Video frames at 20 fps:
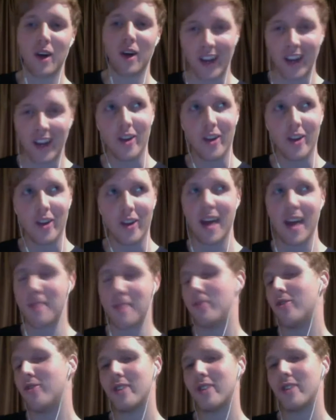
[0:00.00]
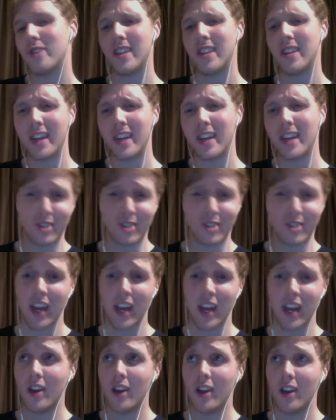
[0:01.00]
They got great chemistry that they can just like
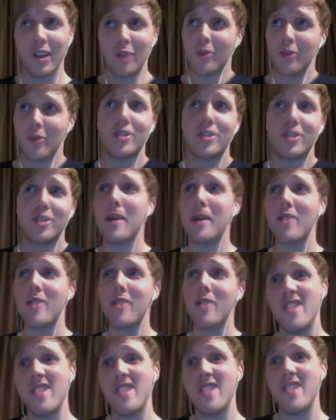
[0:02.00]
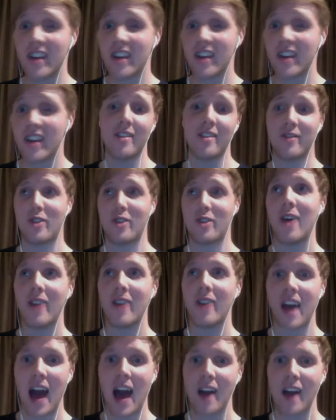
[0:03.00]
literally talk about nothing for an hour
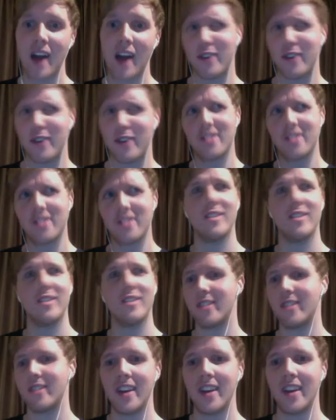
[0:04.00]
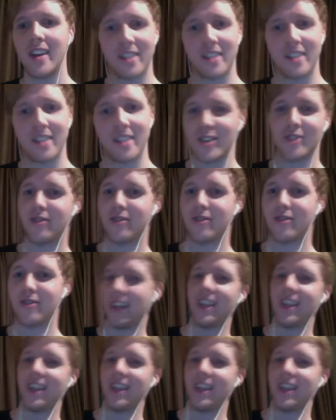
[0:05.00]
and a half and you're still entertained. It's so funny.